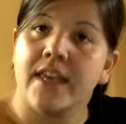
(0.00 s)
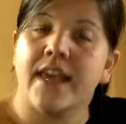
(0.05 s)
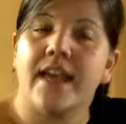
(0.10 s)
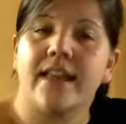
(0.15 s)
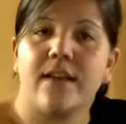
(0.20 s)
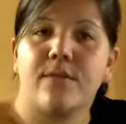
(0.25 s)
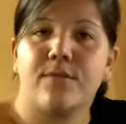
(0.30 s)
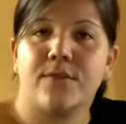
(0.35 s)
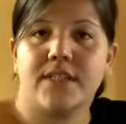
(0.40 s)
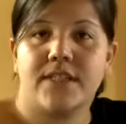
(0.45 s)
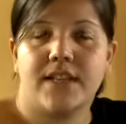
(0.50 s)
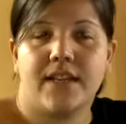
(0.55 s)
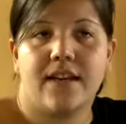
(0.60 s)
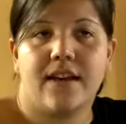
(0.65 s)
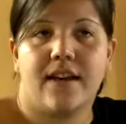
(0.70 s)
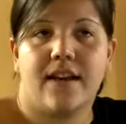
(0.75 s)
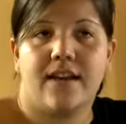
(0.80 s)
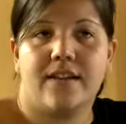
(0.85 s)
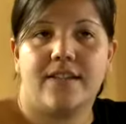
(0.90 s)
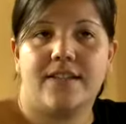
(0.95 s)
Yeah, that was
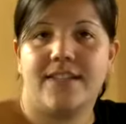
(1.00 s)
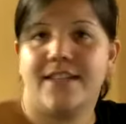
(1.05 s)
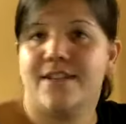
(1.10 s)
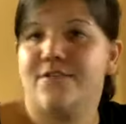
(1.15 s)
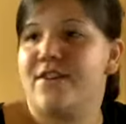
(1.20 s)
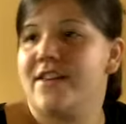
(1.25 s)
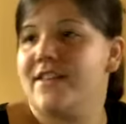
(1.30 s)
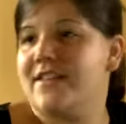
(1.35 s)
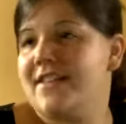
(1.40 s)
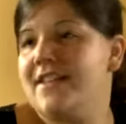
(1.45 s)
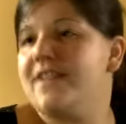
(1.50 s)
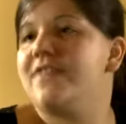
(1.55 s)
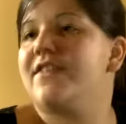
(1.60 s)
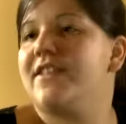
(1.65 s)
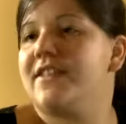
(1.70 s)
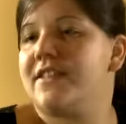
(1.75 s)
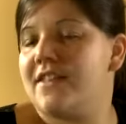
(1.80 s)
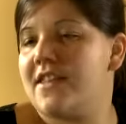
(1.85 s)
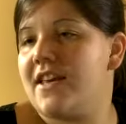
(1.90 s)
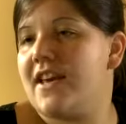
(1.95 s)
the
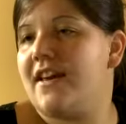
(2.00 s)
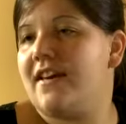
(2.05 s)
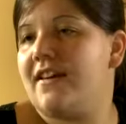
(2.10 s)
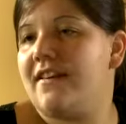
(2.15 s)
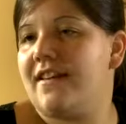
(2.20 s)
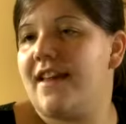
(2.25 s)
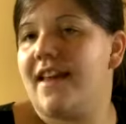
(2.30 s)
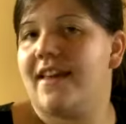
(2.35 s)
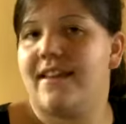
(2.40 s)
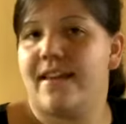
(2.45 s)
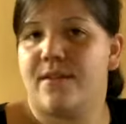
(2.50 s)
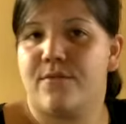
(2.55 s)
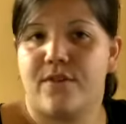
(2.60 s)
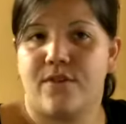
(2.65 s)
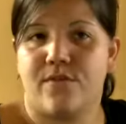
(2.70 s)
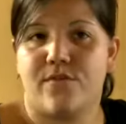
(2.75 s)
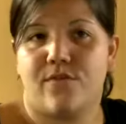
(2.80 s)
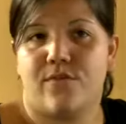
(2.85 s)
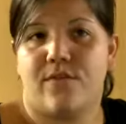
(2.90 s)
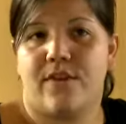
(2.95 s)
series thing, like they
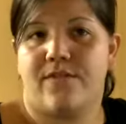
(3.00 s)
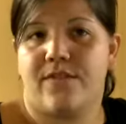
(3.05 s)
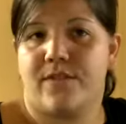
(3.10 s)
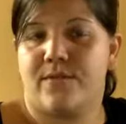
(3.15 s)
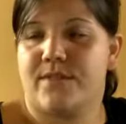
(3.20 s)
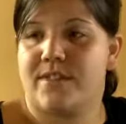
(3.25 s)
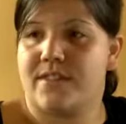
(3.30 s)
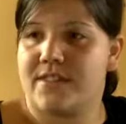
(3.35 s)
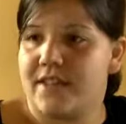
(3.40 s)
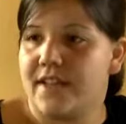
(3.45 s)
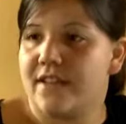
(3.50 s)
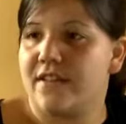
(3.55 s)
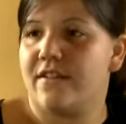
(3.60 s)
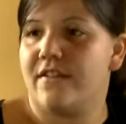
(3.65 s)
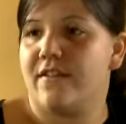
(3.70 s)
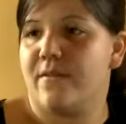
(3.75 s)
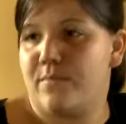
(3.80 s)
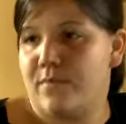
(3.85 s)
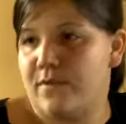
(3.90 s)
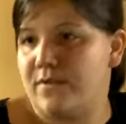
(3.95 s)
weren't sure if it was a
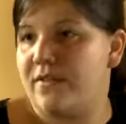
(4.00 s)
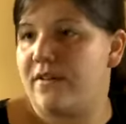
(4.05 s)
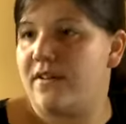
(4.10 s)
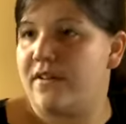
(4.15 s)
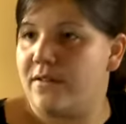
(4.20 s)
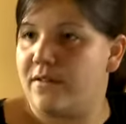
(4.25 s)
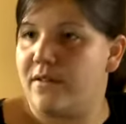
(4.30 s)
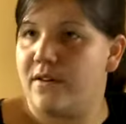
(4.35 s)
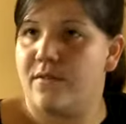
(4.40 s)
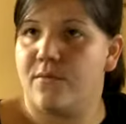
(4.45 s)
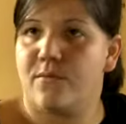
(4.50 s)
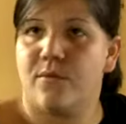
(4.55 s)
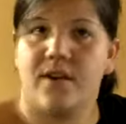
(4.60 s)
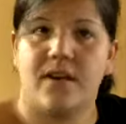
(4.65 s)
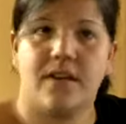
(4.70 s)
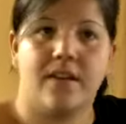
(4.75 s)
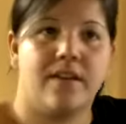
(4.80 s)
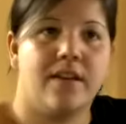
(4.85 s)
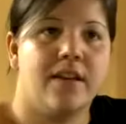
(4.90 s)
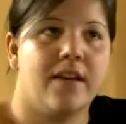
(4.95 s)
singular or plural or
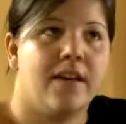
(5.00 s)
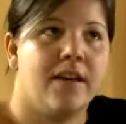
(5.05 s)
what.